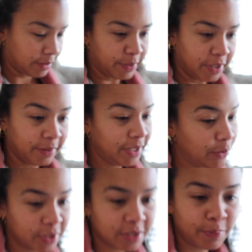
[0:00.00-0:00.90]
but he
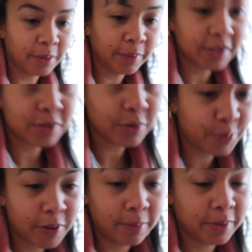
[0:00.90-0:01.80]
went to Publix, so it's
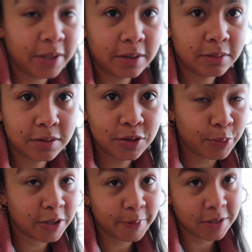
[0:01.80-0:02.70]
probably
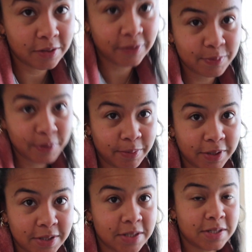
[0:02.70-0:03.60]
super expensive because
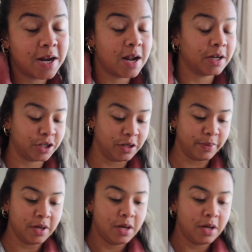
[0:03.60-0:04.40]
Publix is not cheap.